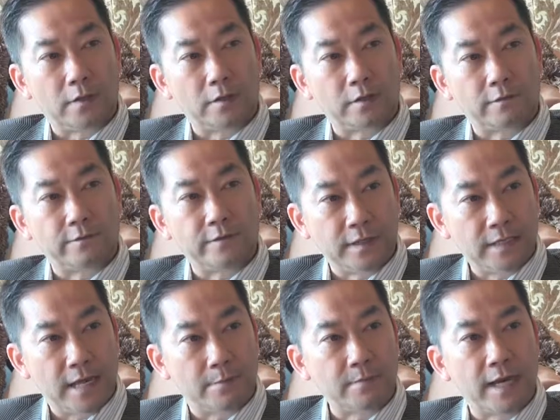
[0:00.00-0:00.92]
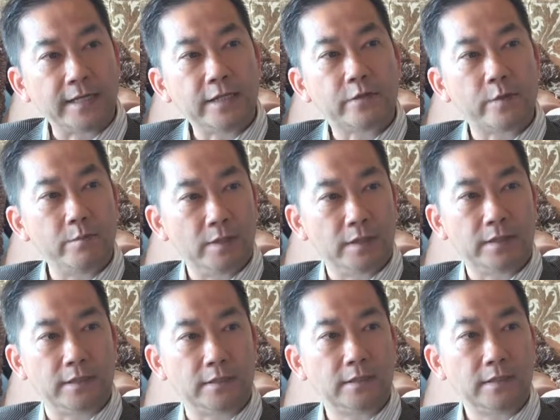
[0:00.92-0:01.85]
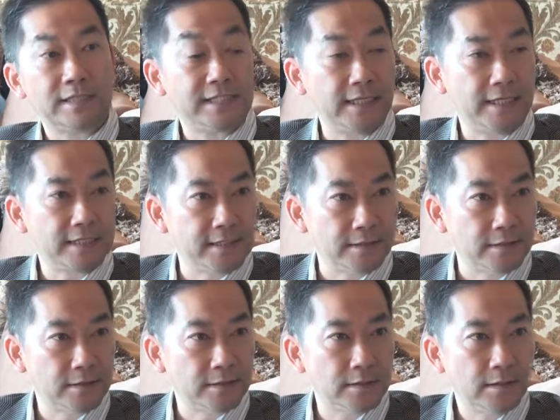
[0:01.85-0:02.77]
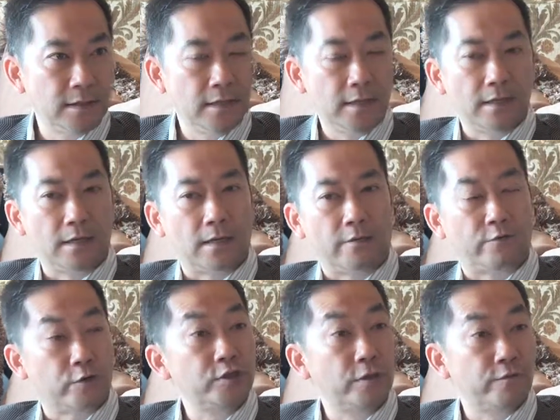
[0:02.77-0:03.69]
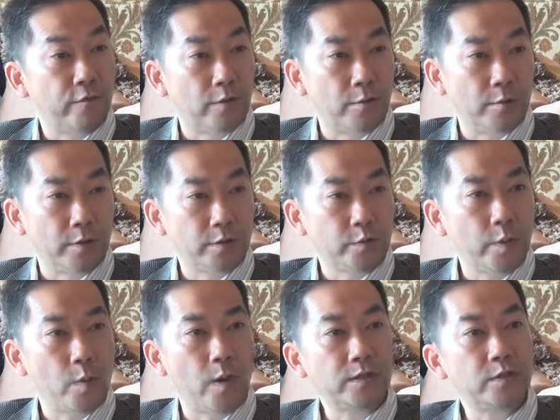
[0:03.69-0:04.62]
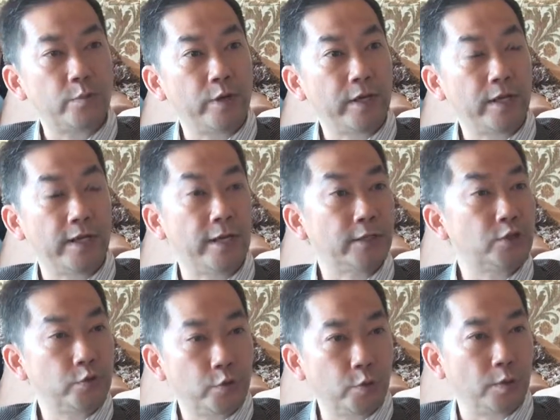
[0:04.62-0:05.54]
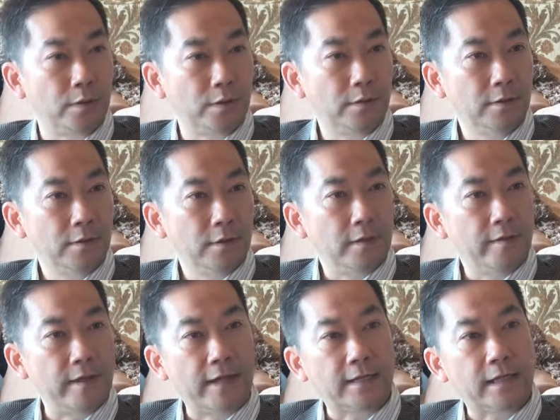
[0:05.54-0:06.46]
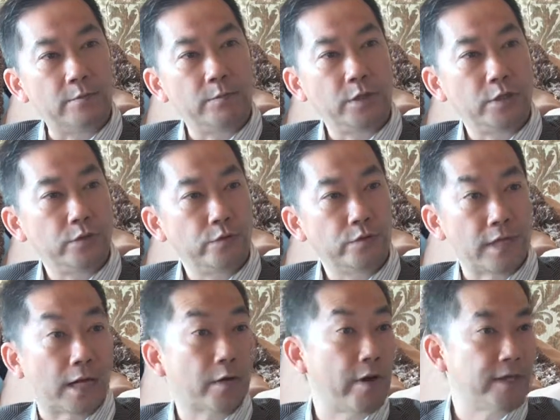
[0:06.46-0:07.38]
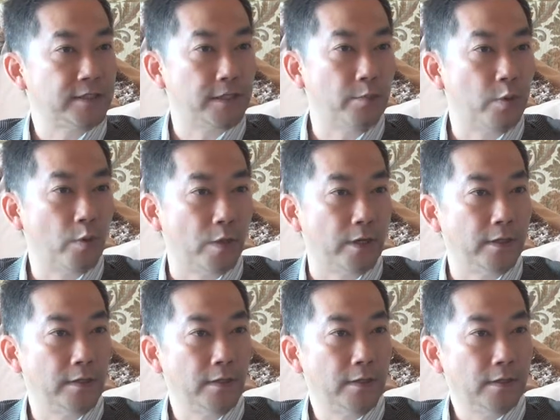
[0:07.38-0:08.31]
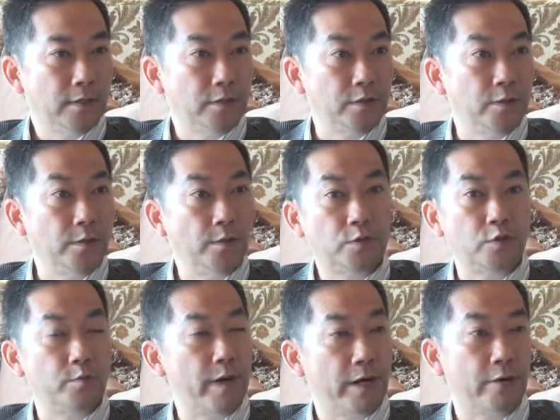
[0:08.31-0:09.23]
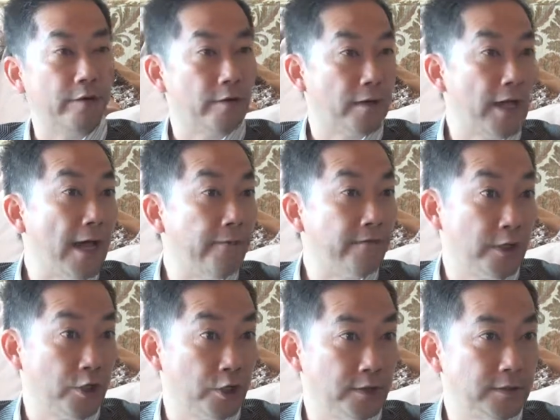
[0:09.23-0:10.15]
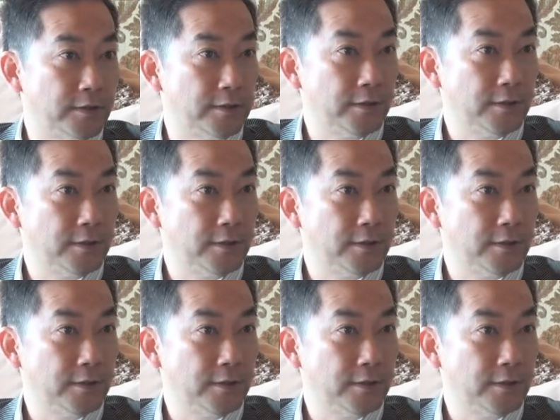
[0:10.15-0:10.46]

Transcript: of Vietnam, 93 million citizens, first and foremost, we want to bring in a tool that can be used across the board to better their livelihoods.